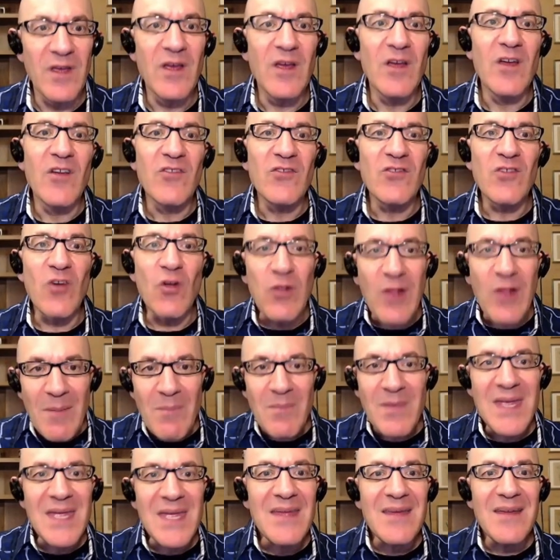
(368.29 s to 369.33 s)
So let
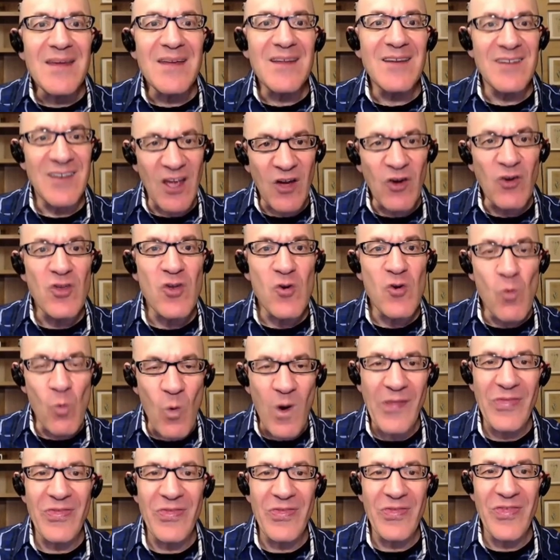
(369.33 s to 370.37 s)
me tell you
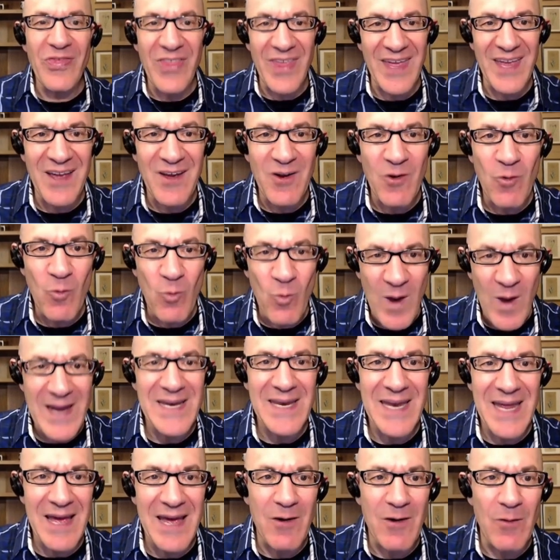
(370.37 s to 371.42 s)
one thing right
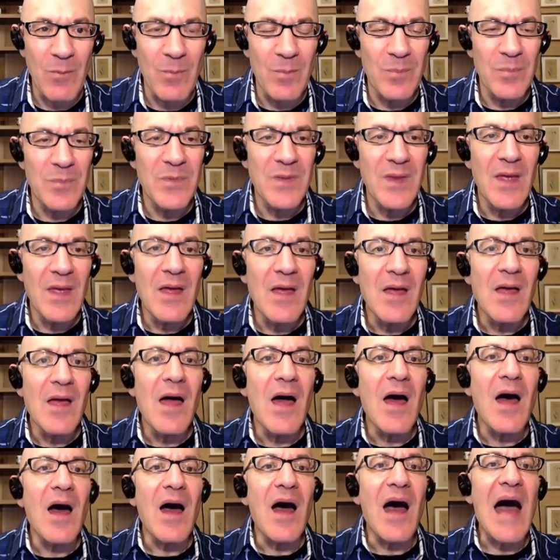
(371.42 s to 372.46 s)
now.
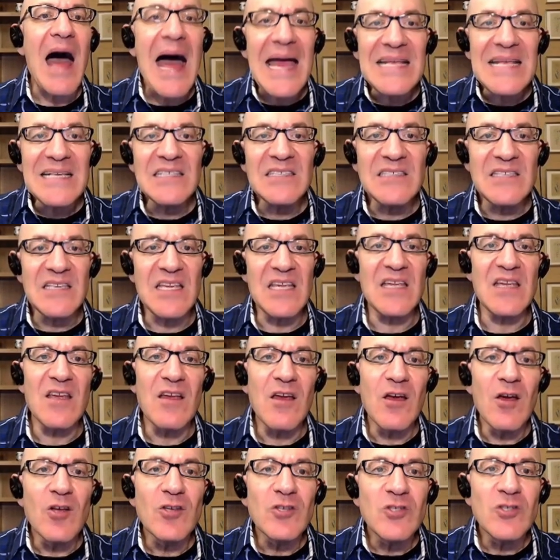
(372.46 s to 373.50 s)
I see
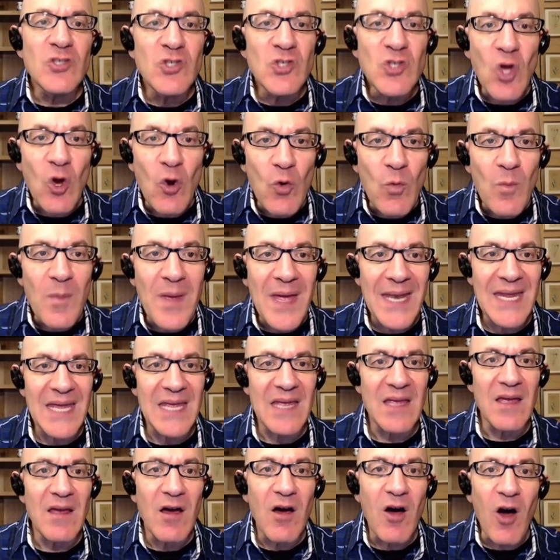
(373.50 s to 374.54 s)
so many
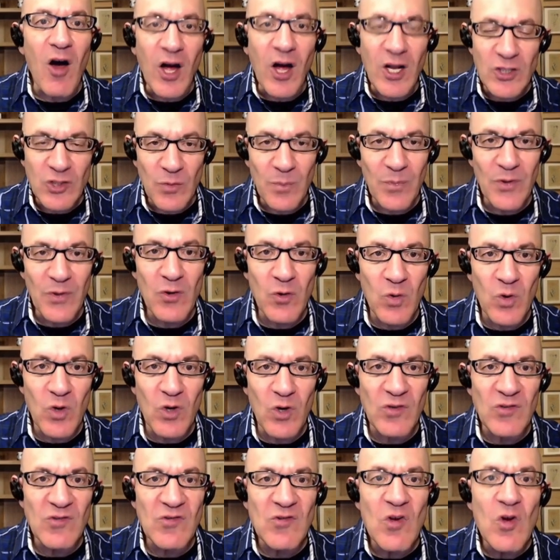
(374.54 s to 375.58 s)

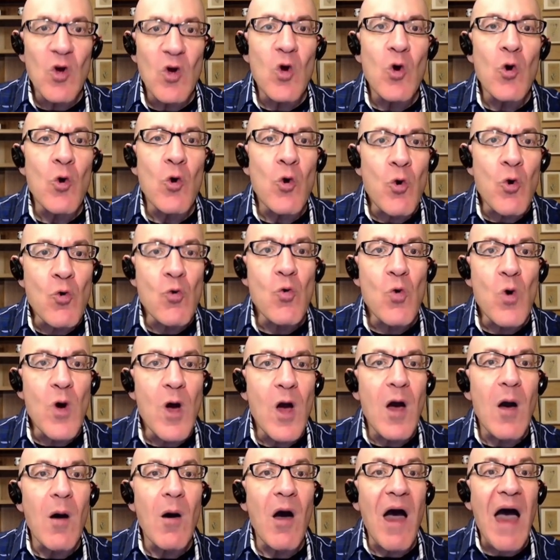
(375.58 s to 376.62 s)
entrepreneurs who
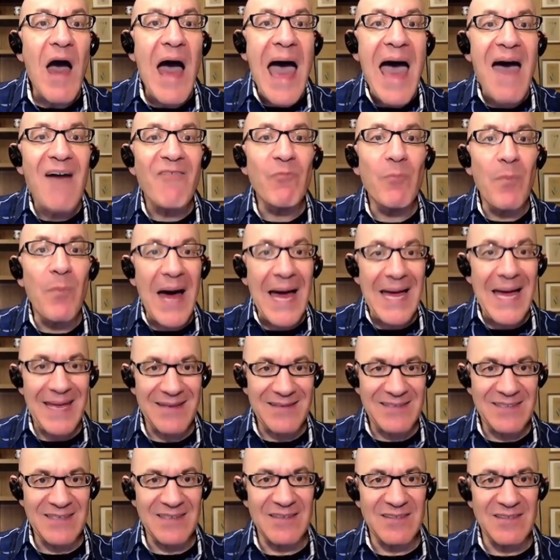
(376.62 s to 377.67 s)
have
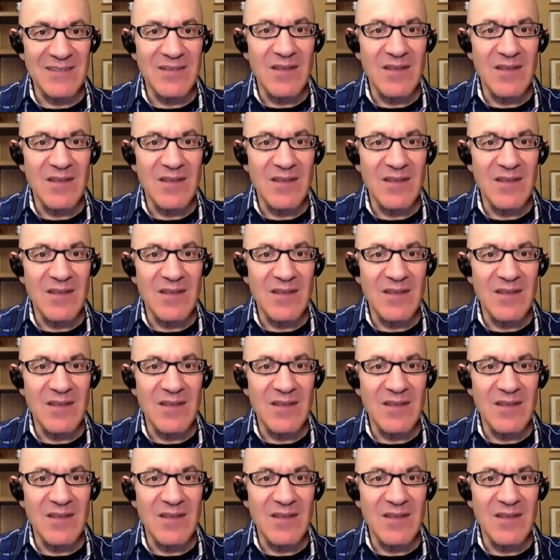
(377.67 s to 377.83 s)
biases.